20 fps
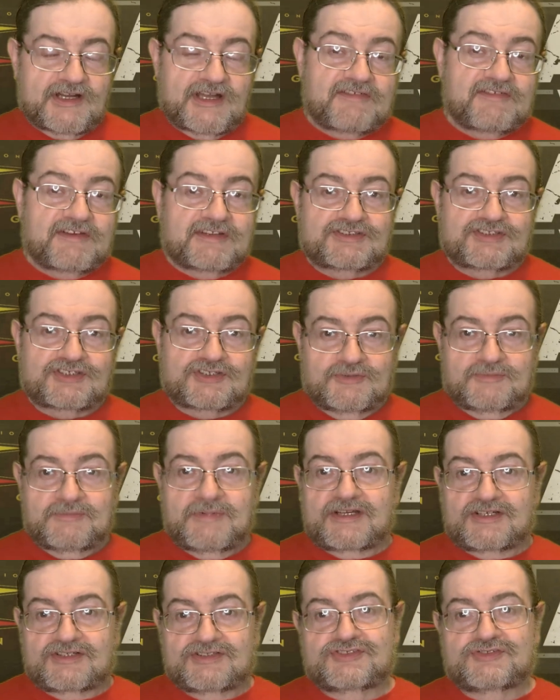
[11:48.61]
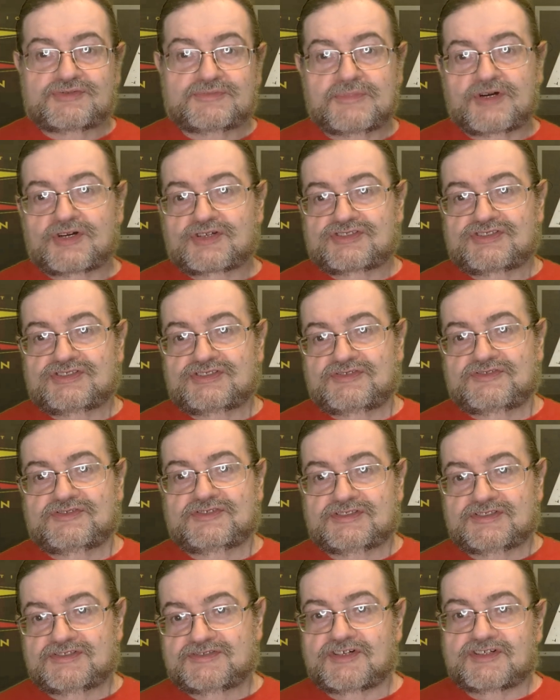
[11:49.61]
have had to cut back on some boxes
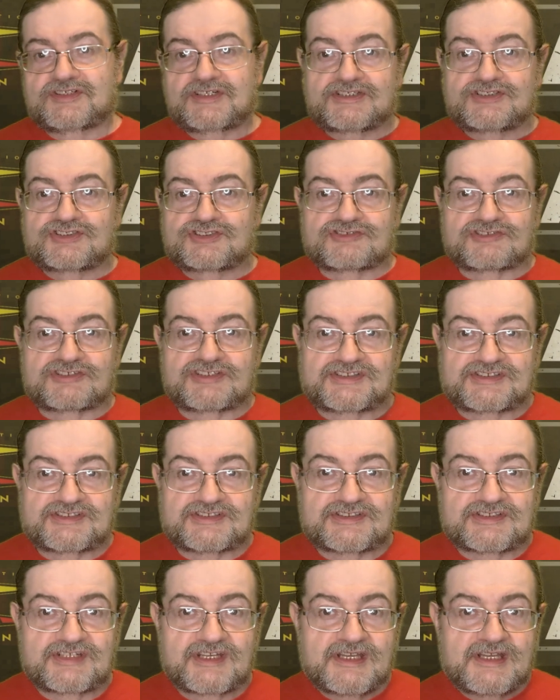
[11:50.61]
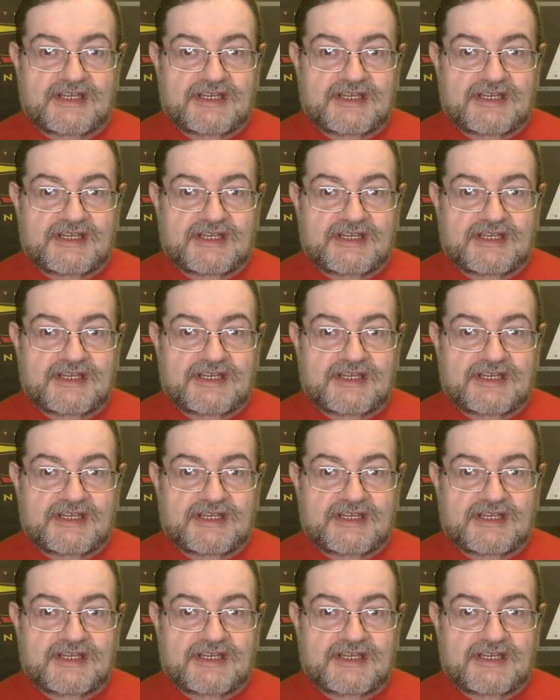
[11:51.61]
for financial reasons,